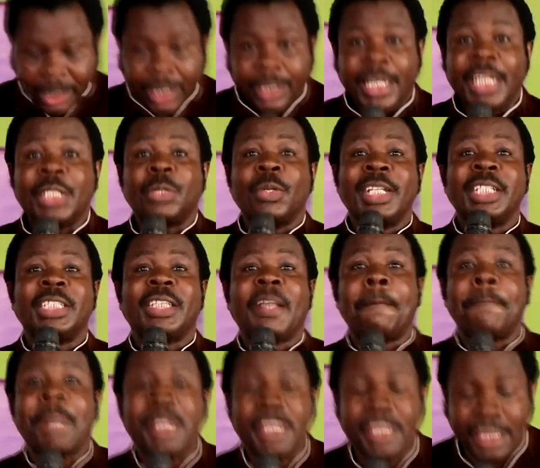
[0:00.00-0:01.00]
This one is a
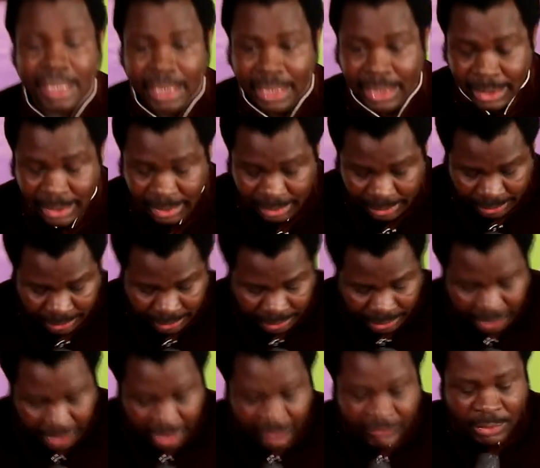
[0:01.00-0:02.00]
pity,
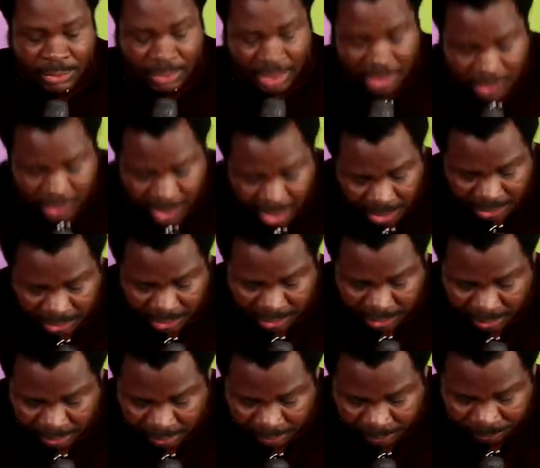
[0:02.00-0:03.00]
even to the
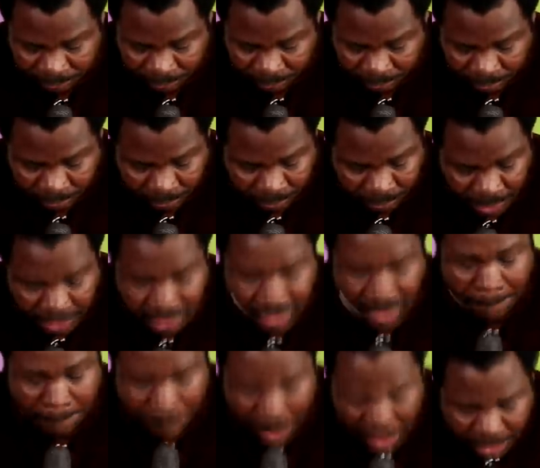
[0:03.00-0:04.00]
church. It's
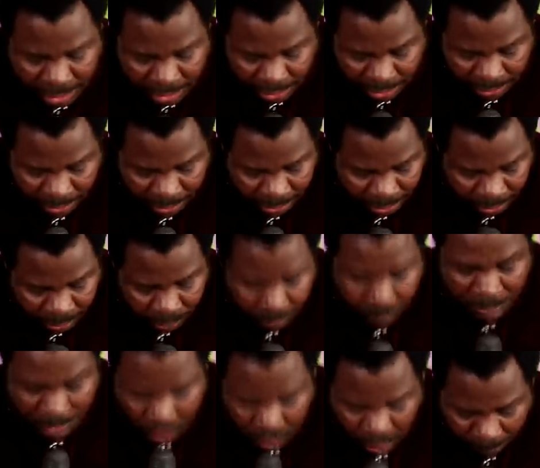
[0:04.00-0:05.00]
a pity to
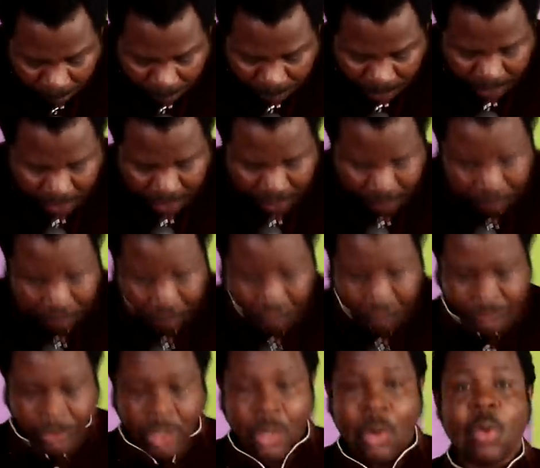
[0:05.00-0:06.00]
bishops
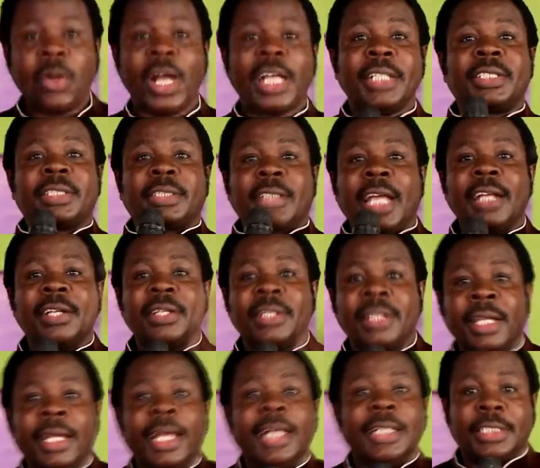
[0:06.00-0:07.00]
who can stand
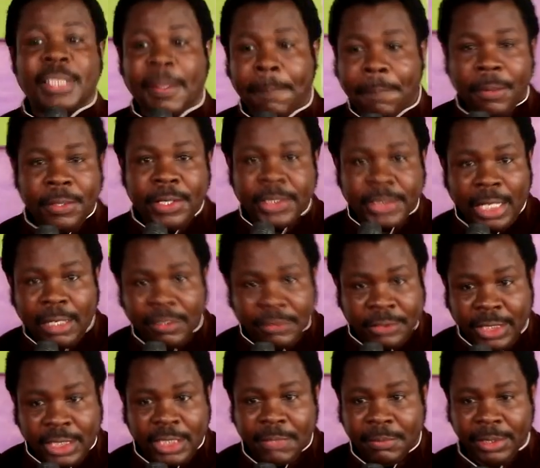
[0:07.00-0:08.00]
and support this kind of
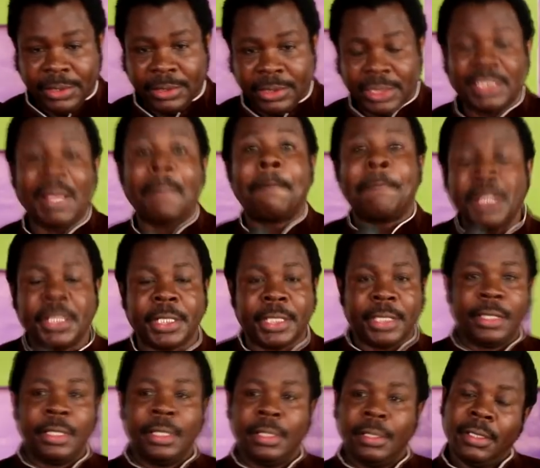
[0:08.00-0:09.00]
sentiments. It's a
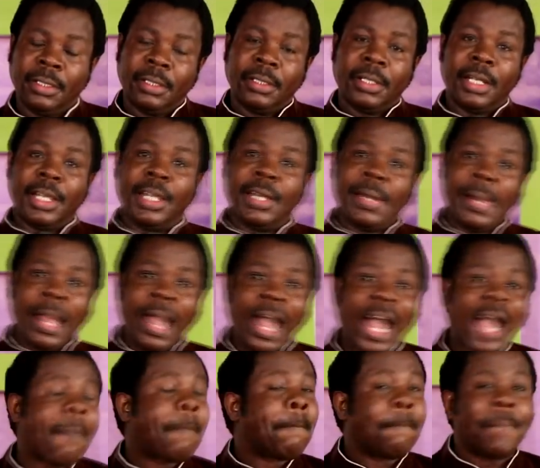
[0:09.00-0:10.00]
pity. Eh?
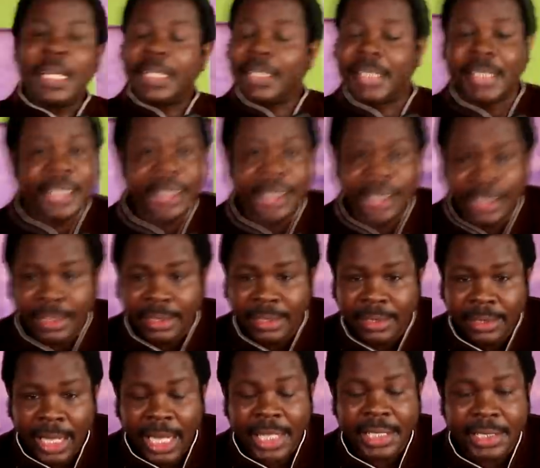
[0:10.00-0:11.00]
A pity,
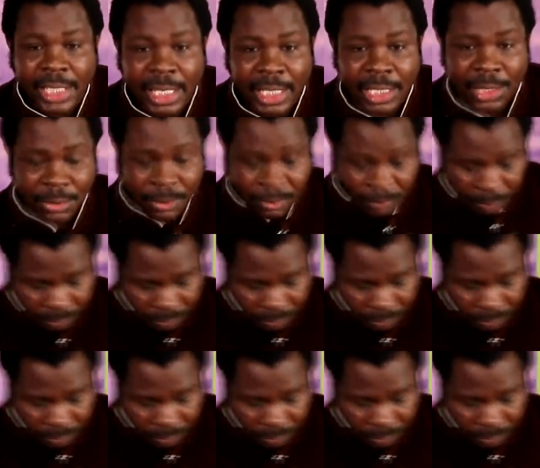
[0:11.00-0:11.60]
I tell you.